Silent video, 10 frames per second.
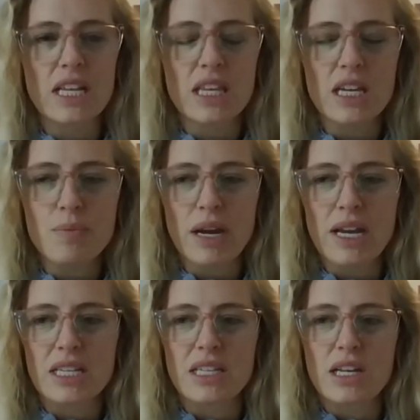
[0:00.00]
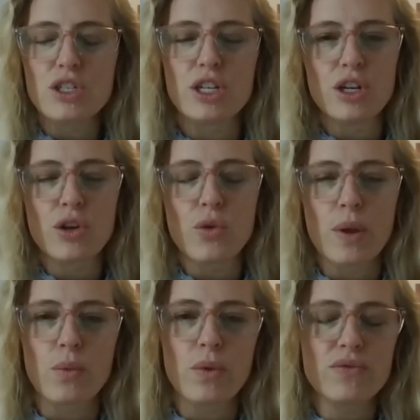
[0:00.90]
I think by extension, you know, the
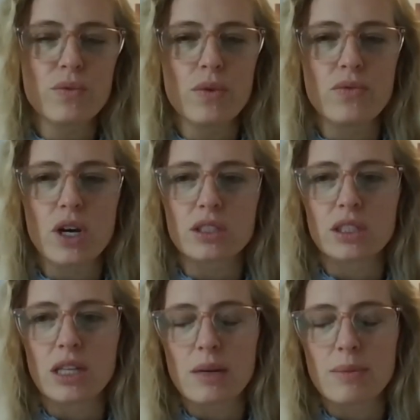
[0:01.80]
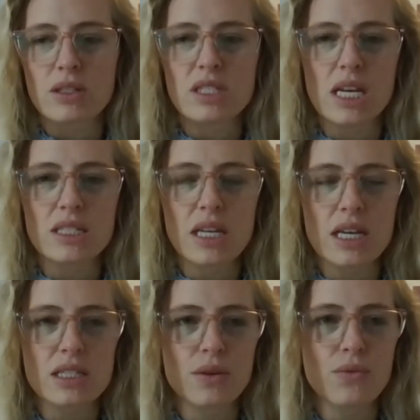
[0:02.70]
one we've, we've talked a lot about
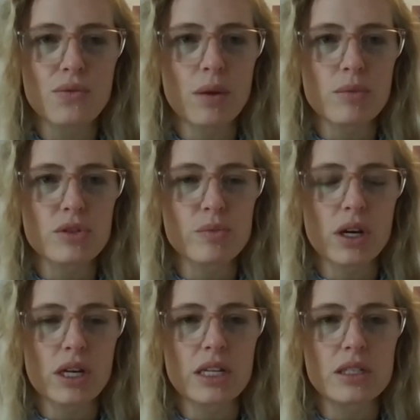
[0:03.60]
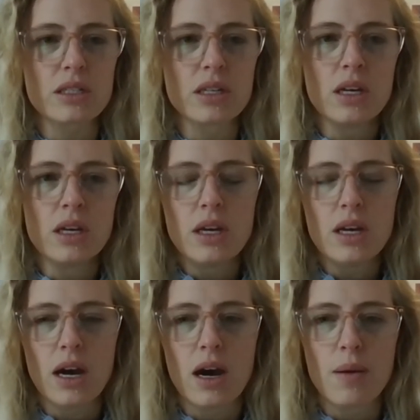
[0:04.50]
CSAs and farmers markets.
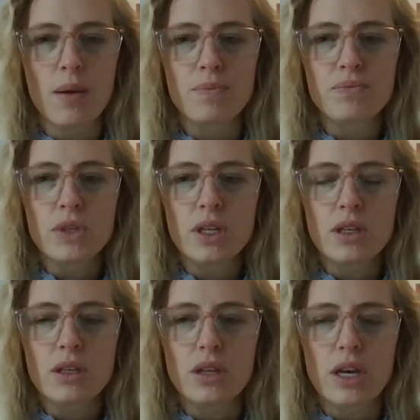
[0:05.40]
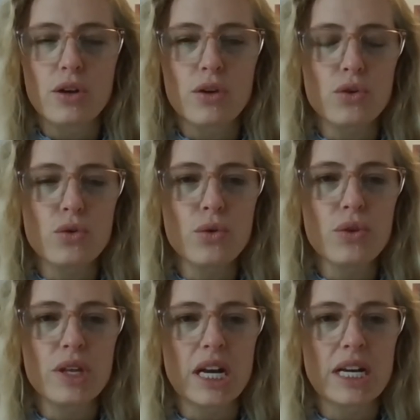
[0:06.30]
Um, I know the cool
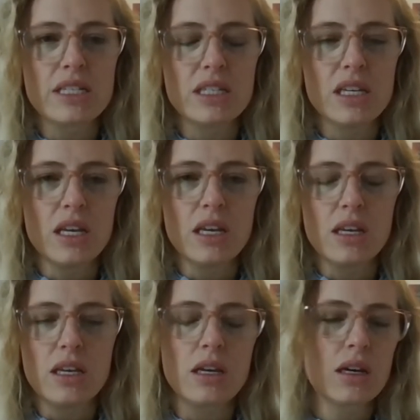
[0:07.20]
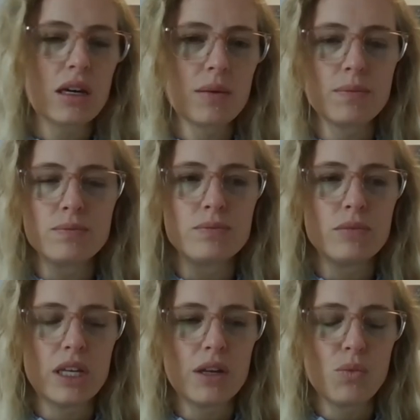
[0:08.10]
thing that I see um,
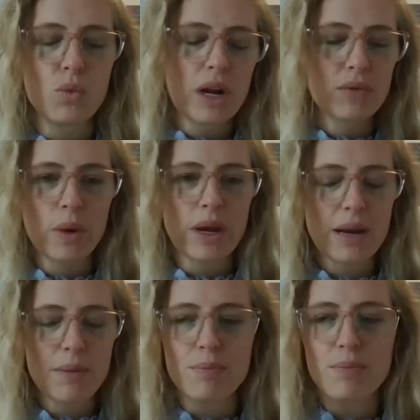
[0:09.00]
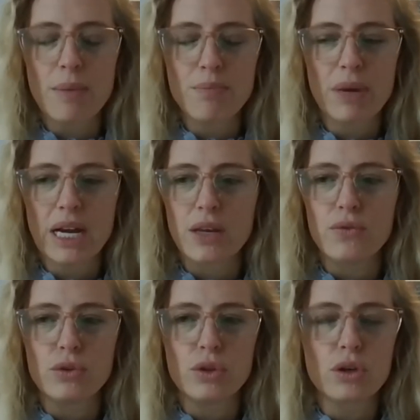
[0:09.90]
in, in, whatever way I'm, I'm buying
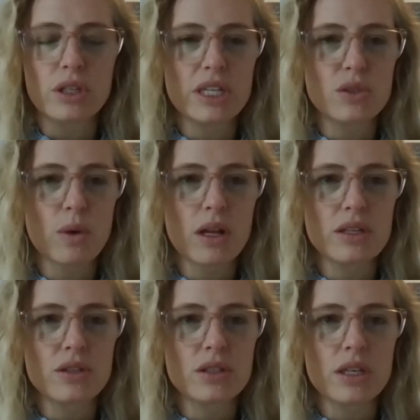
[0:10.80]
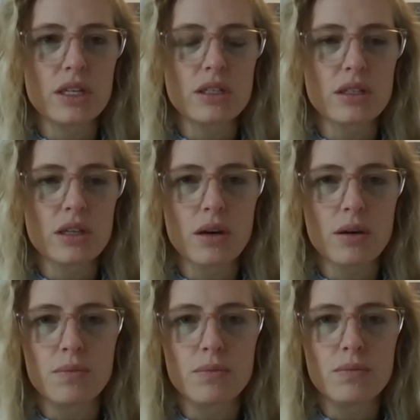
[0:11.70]
food locally as well is, is
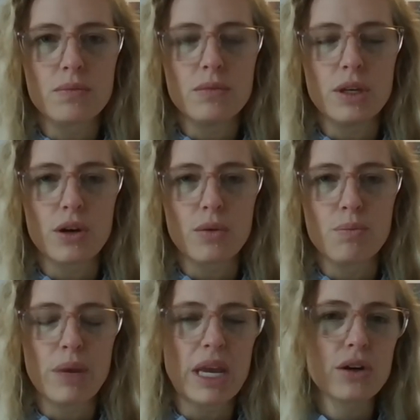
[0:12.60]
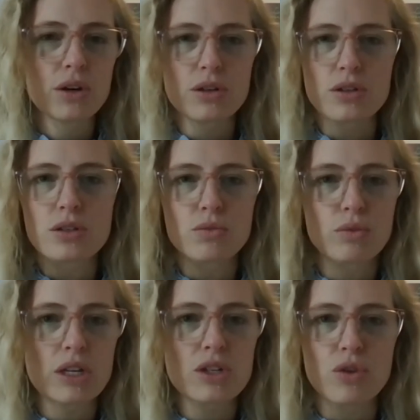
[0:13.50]
um, you know, bakers,
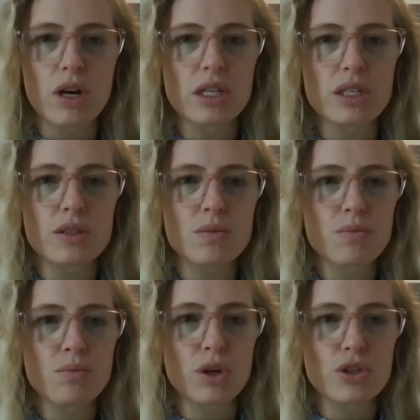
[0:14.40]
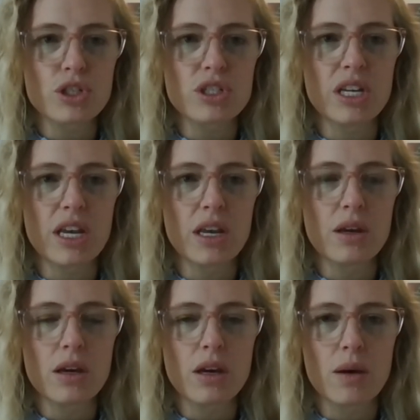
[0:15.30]
restaurants,
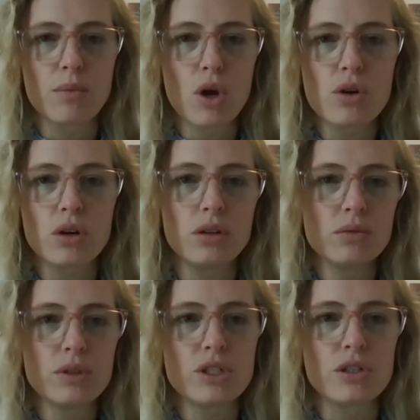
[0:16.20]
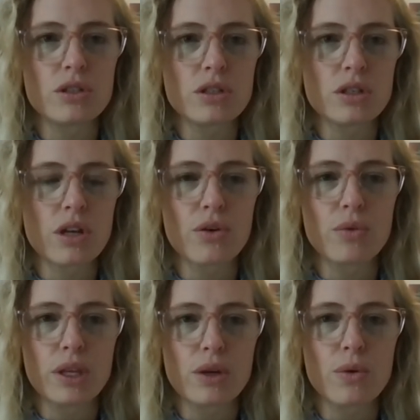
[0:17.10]
purchasing um, local, which is, is another yeah.
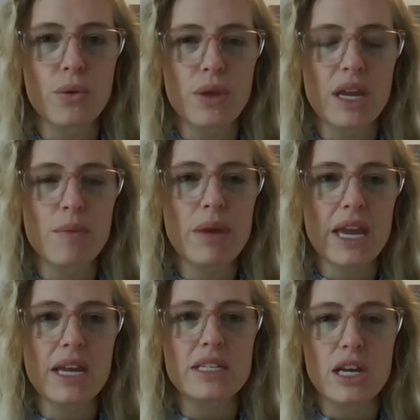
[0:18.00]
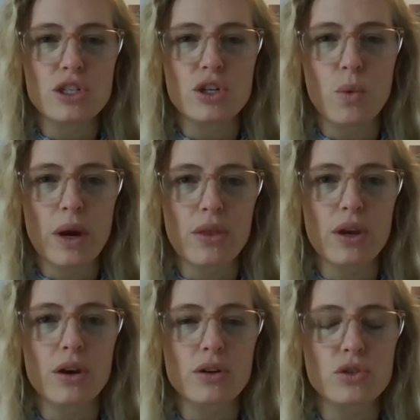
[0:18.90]
really cool thing and paying attention to where
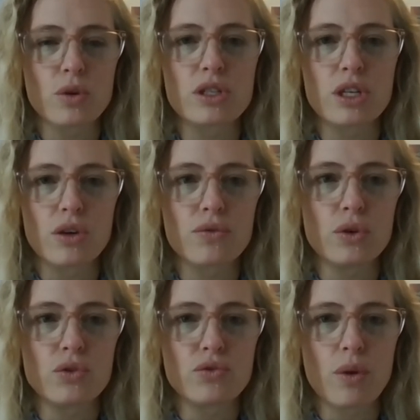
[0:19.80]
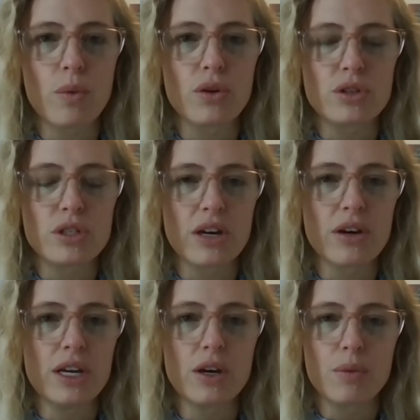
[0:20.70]
they're sourcing their foods from, whether
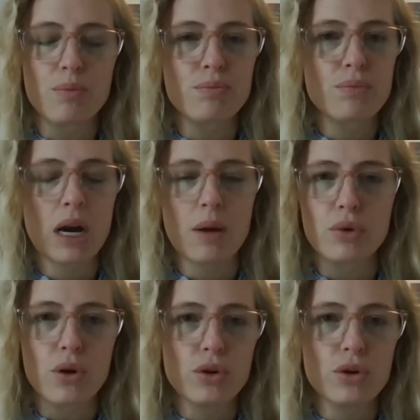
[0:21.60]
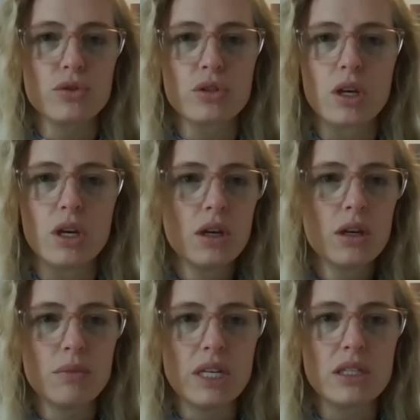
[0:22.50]
dairy or um, produce
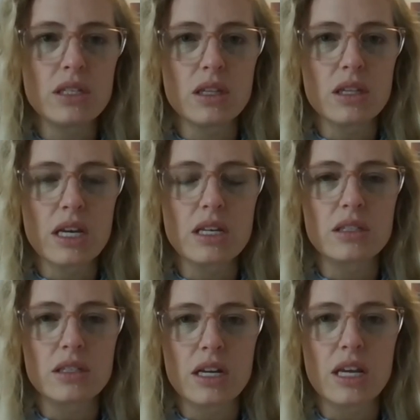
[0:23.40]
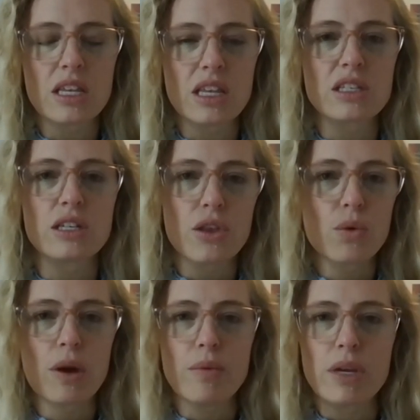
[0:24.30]
meats and things. And I think that's
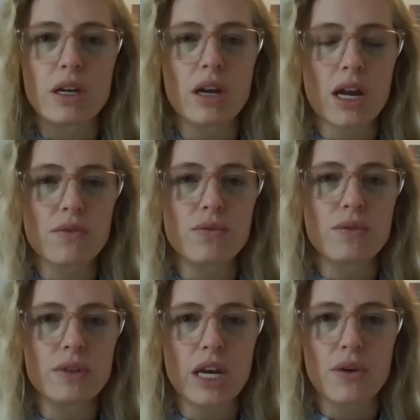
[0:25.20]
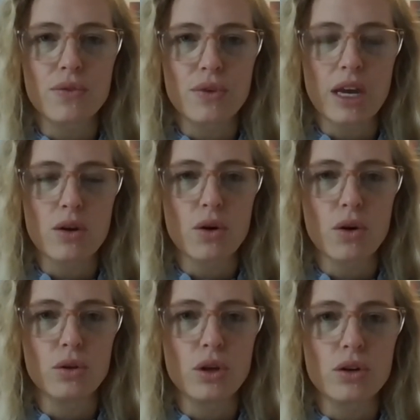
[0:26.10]
another way we can kind of care for that
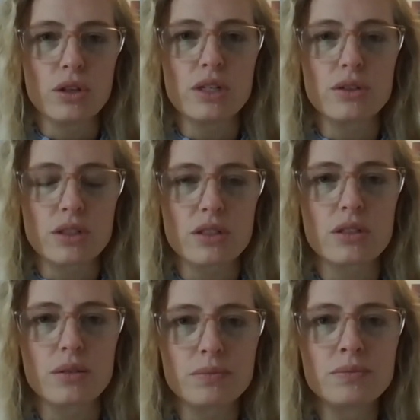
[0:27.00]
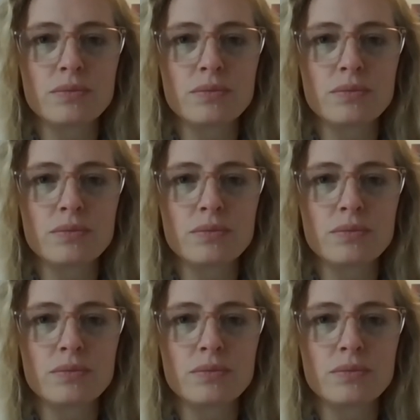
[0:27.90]
whole local ecosystem.